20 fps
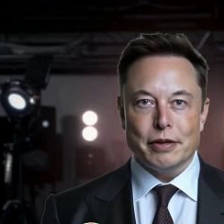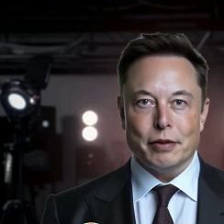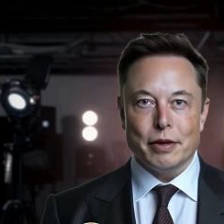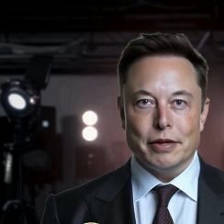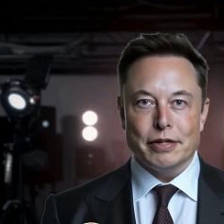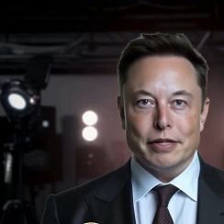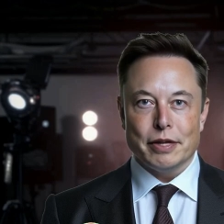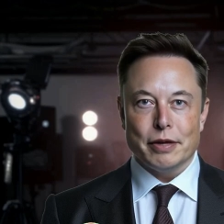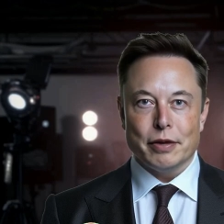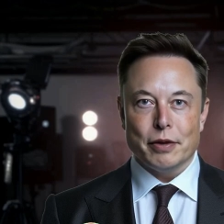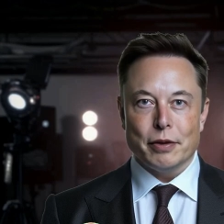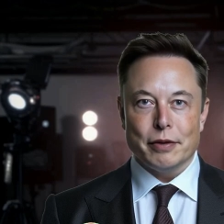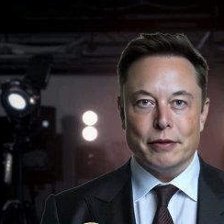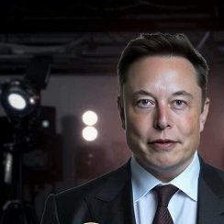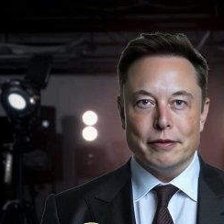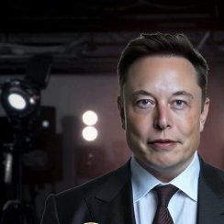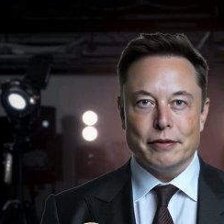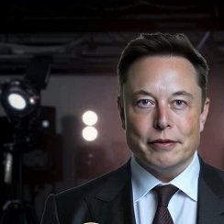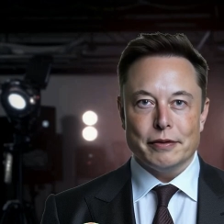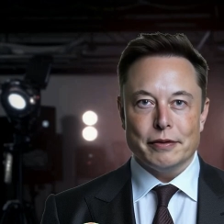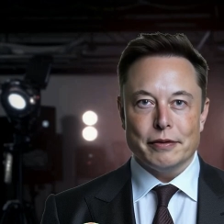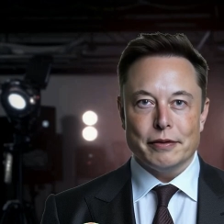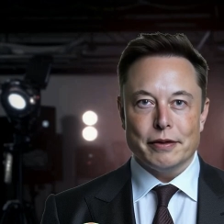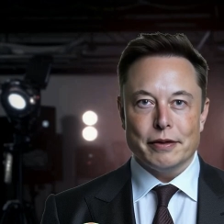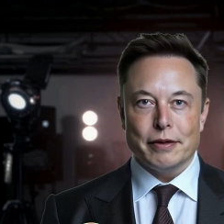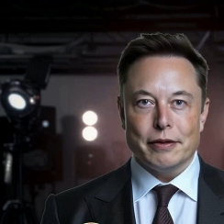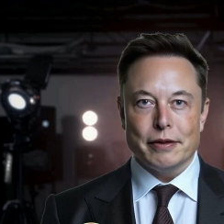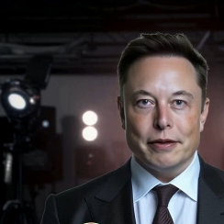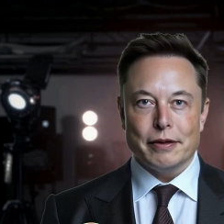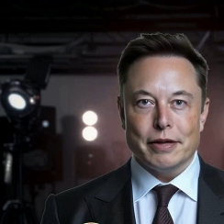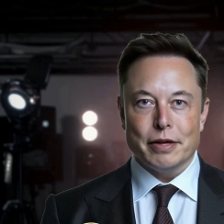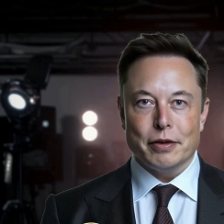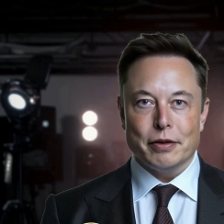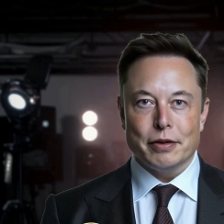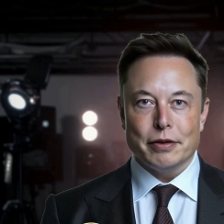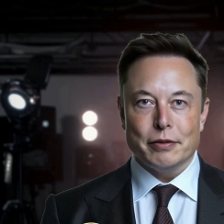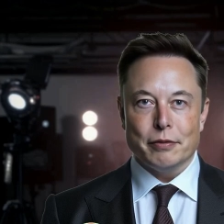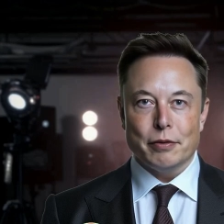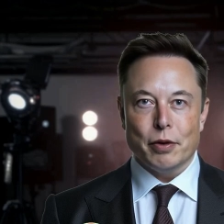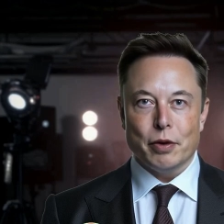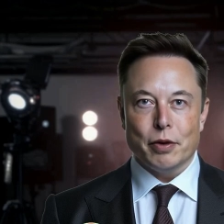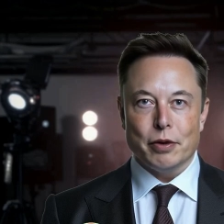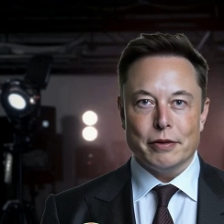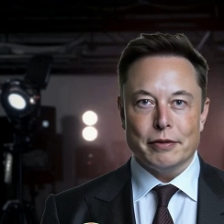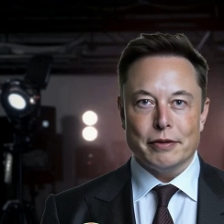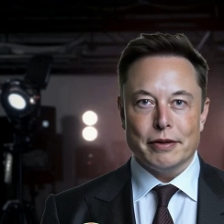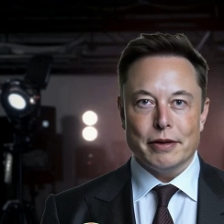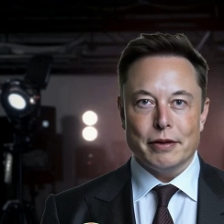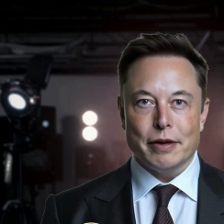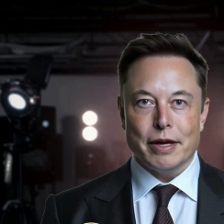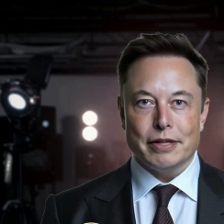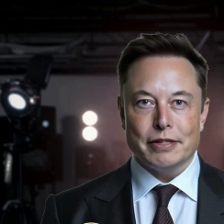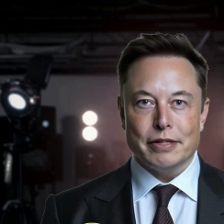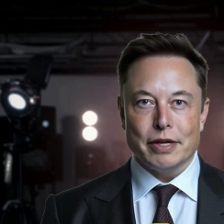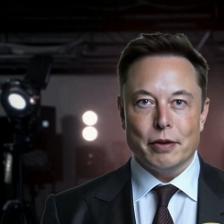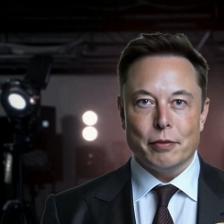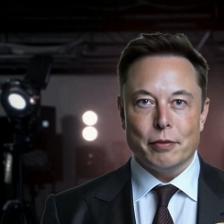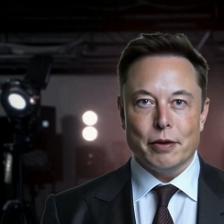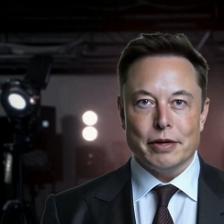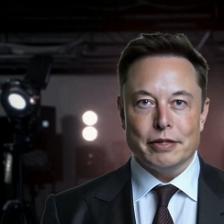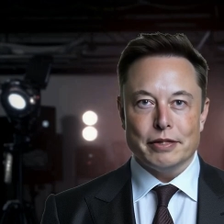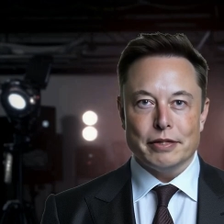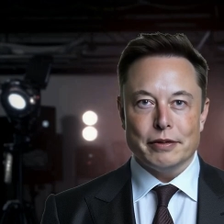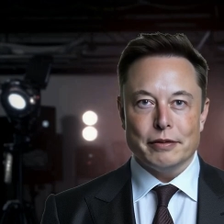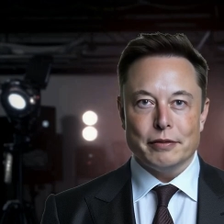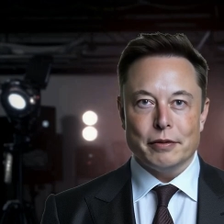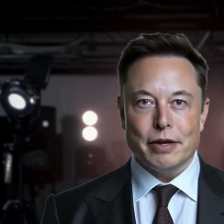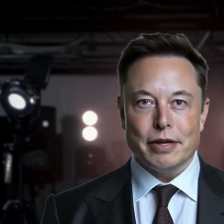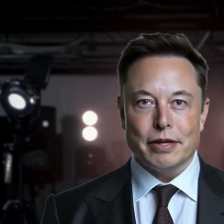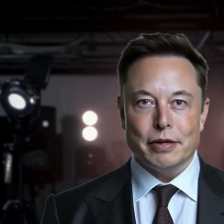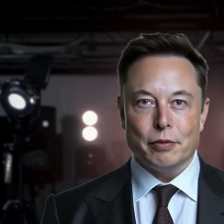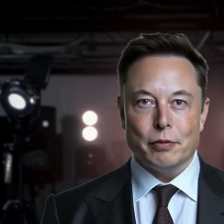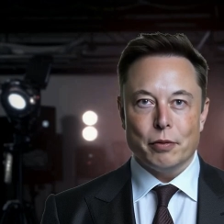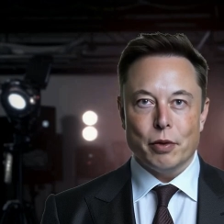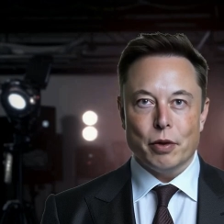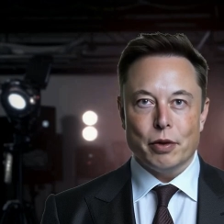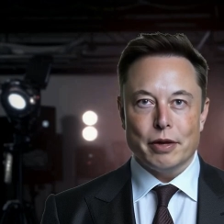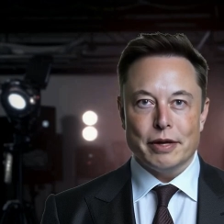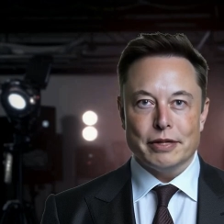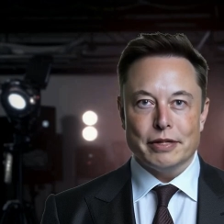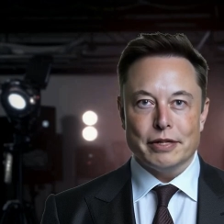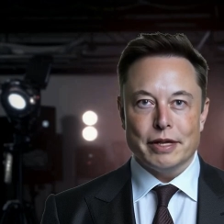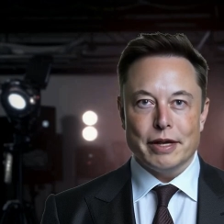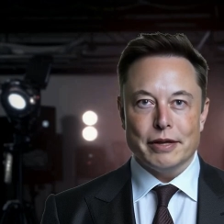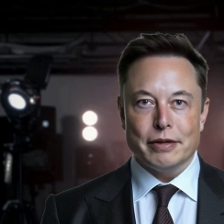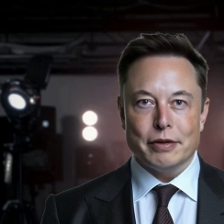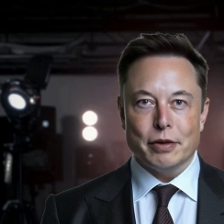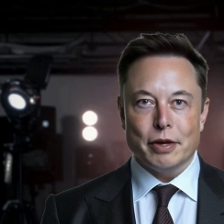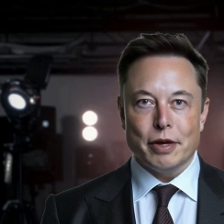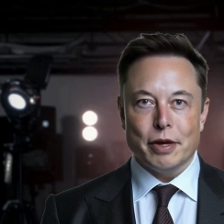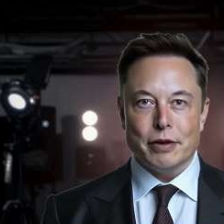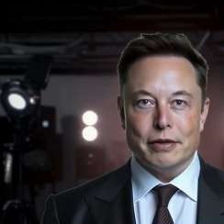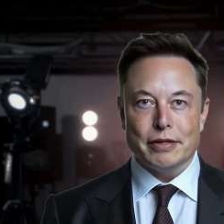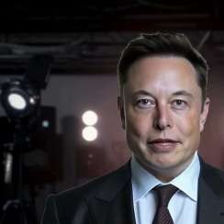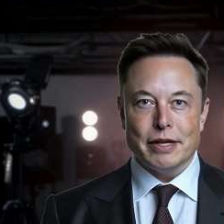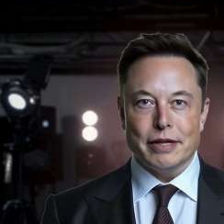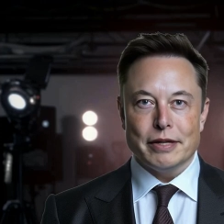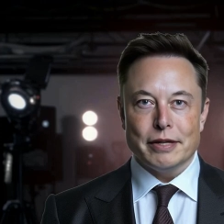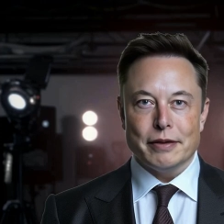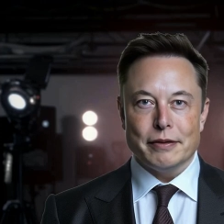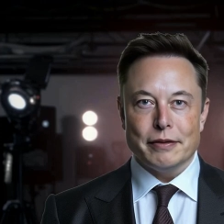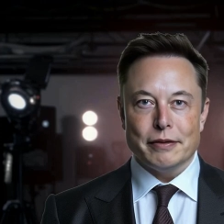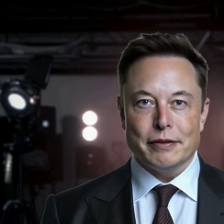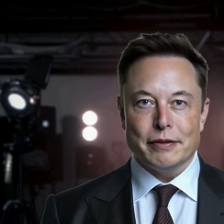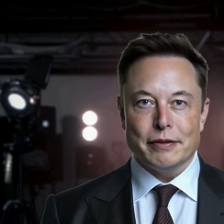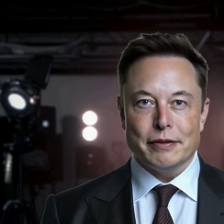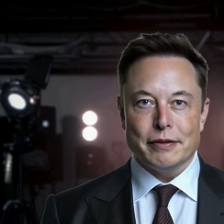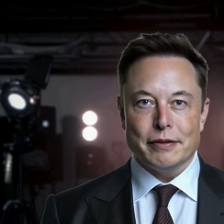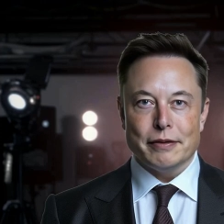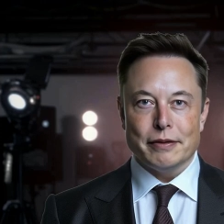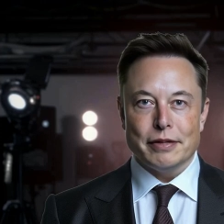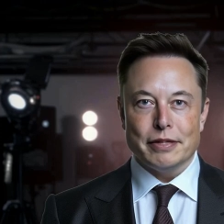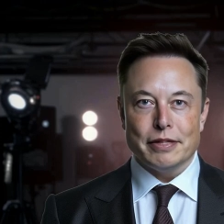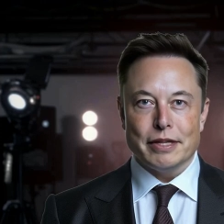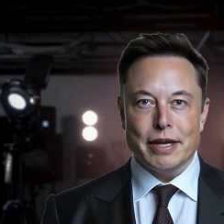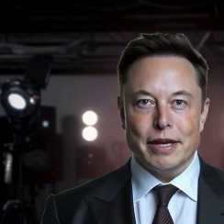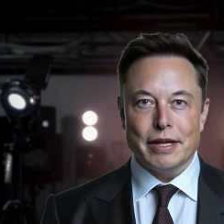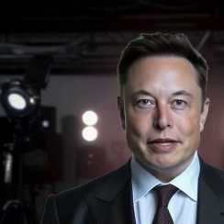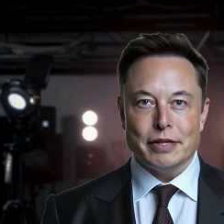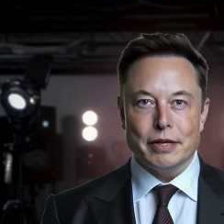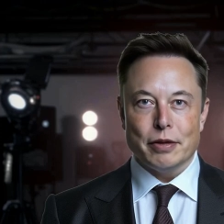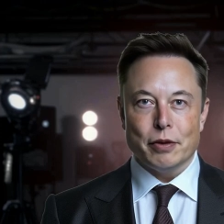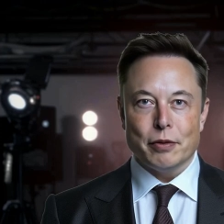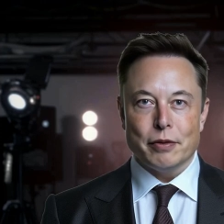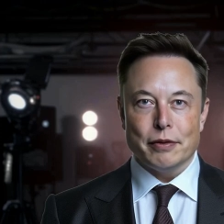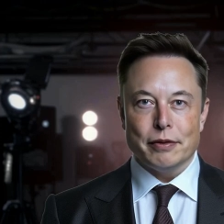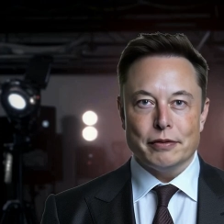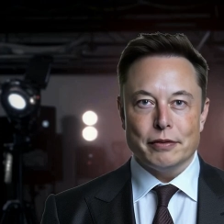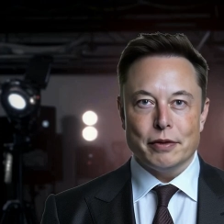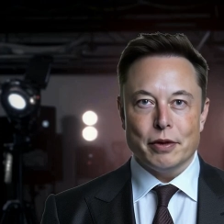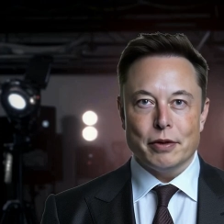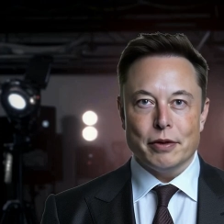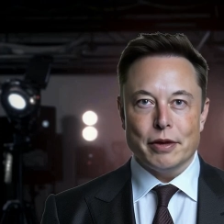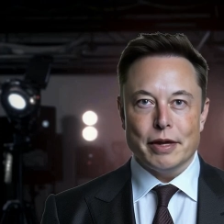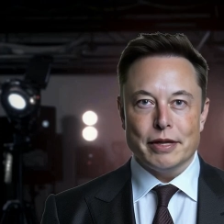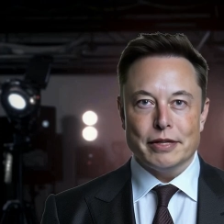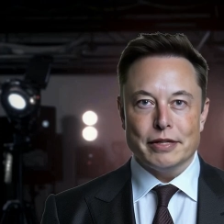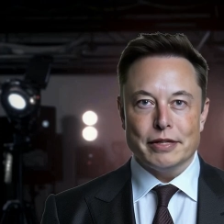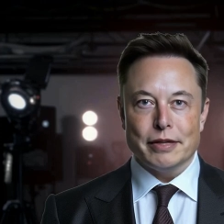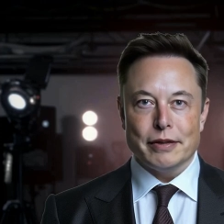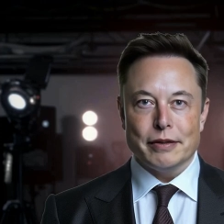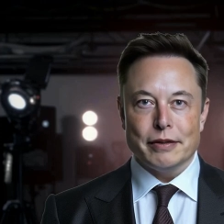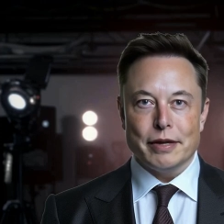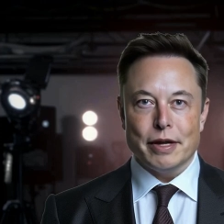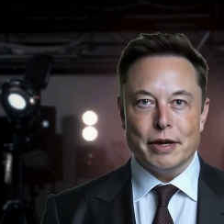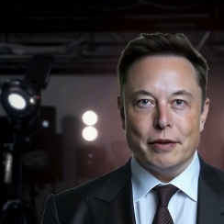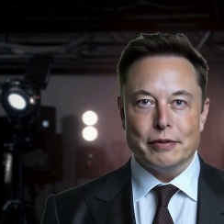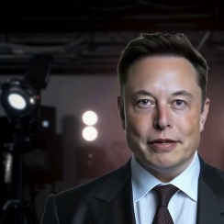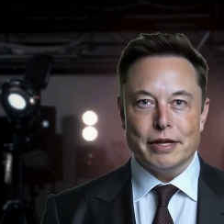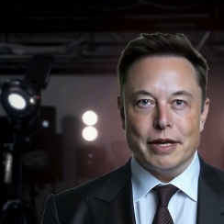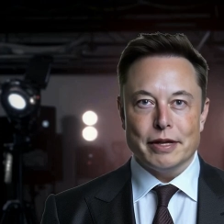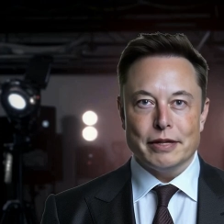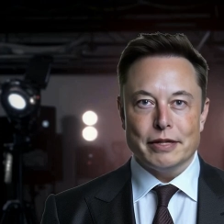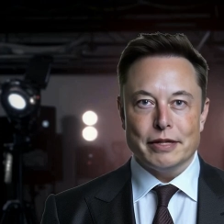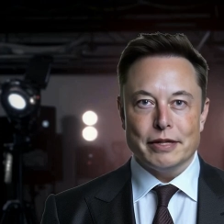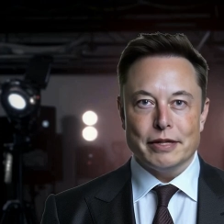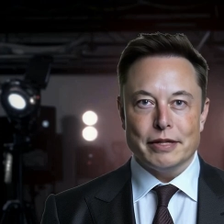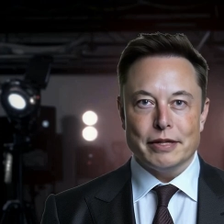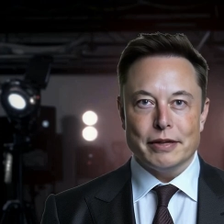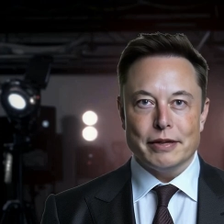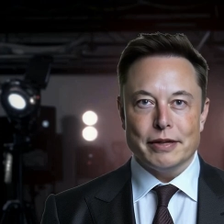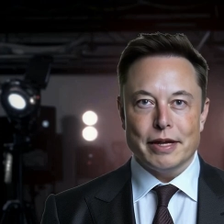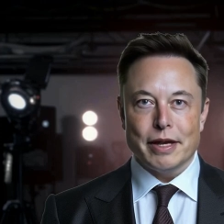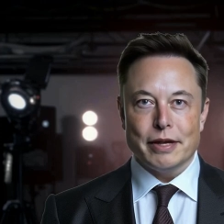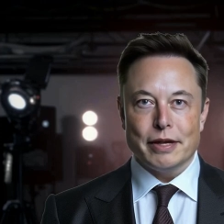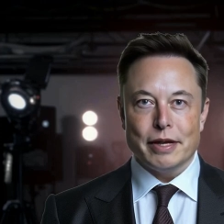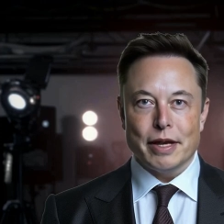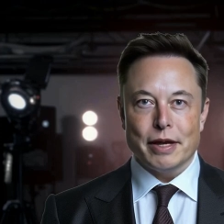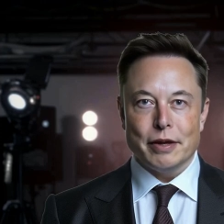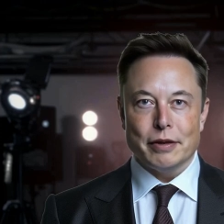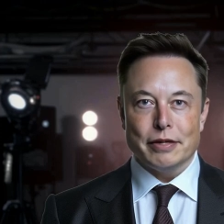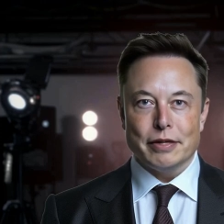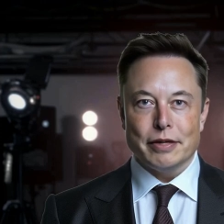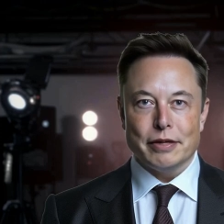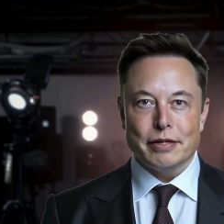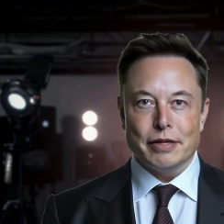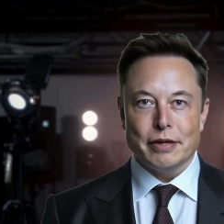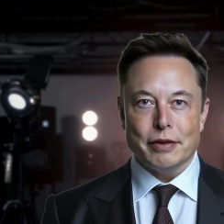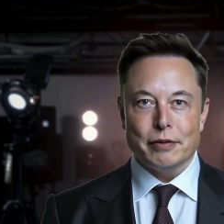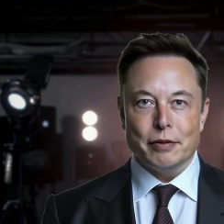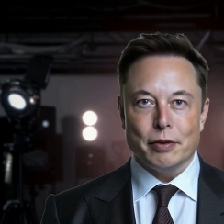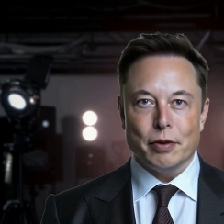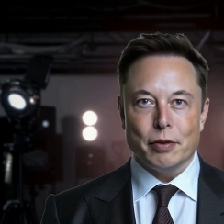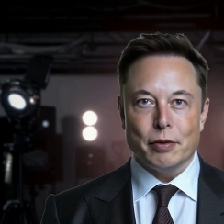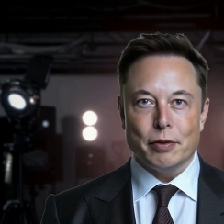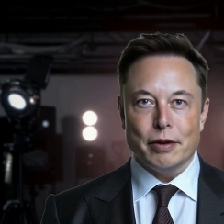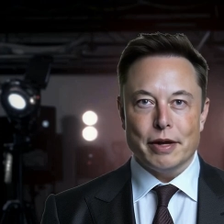to our channel. Your support and likes help us bring you more insightful content. Stay tuned for the latest updates and analysis on global